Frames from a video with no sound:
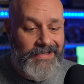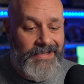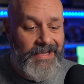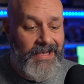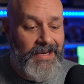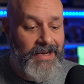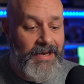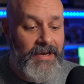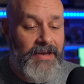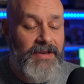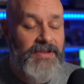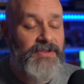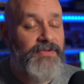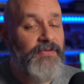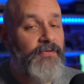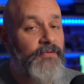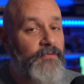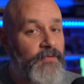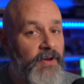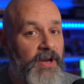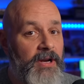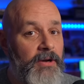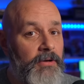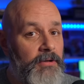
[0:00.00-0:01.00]
that it is
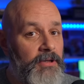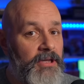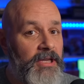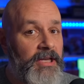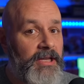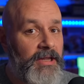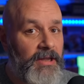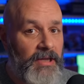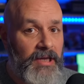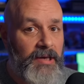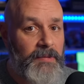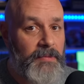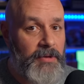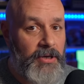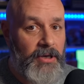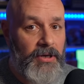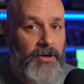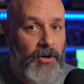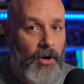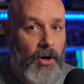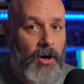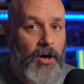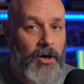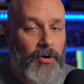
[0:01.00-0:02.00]
fairly limited
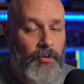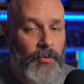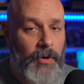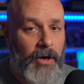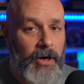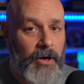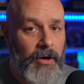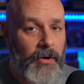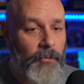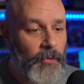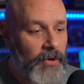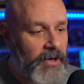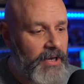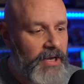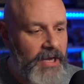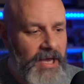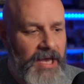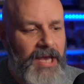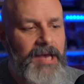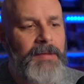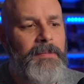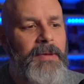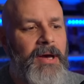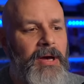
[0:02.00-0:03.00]
hardware. When it
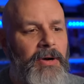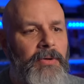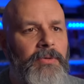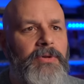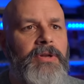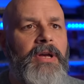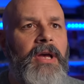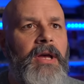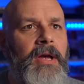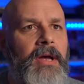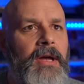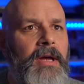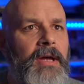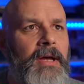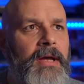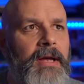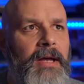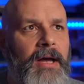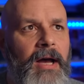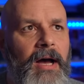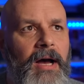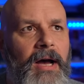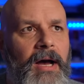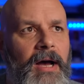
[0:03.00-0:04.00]
came out
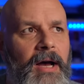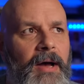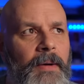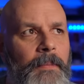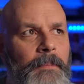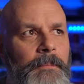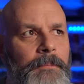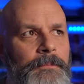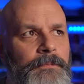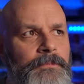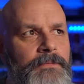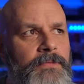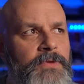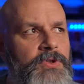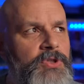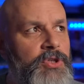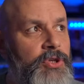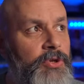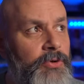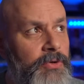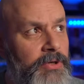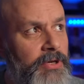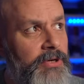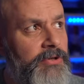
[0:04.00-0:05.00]

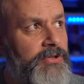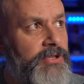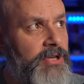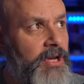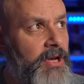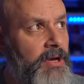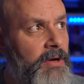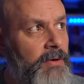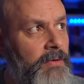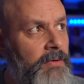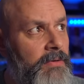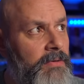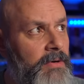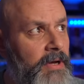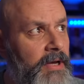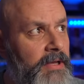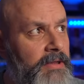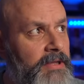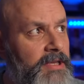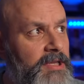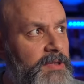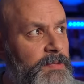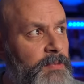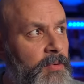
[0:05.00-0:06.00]
2 years ago at
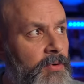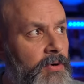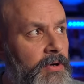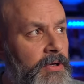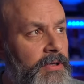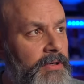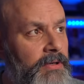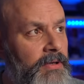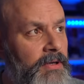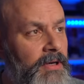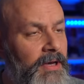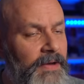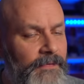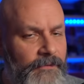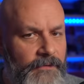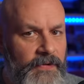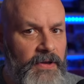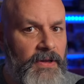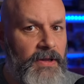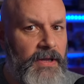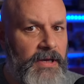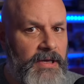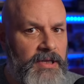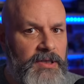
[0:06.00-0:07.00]
this point, I feel
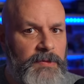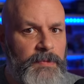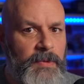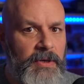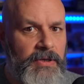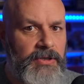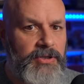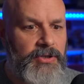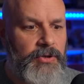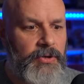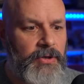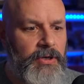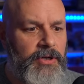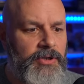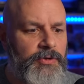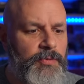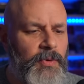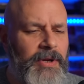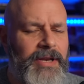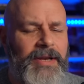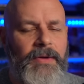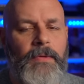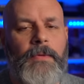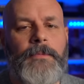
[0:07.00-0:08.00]
like it's been 2 years.
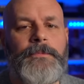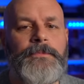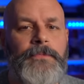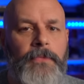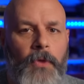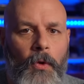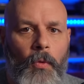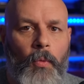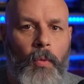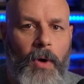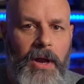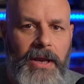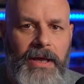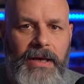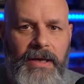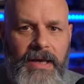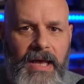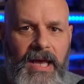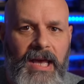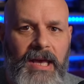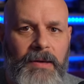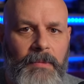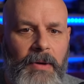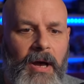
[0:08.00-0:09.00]
When it
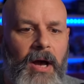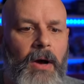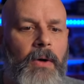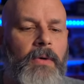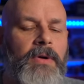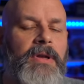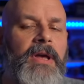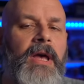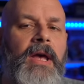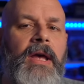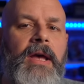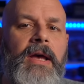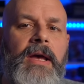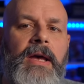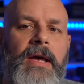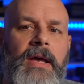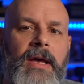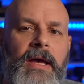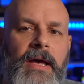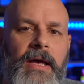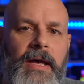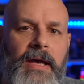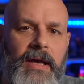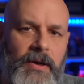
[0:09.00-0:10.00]
came out,
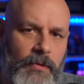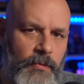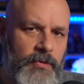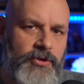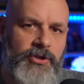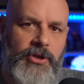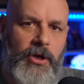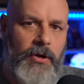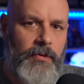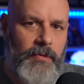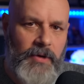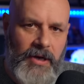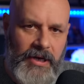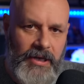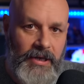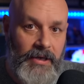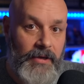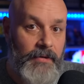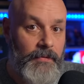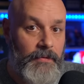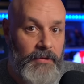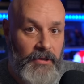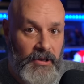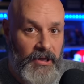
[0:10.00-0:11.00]
it was already
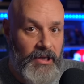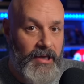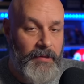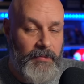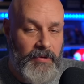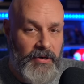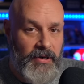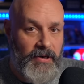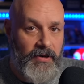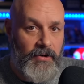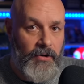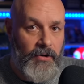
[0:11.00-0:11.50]
limited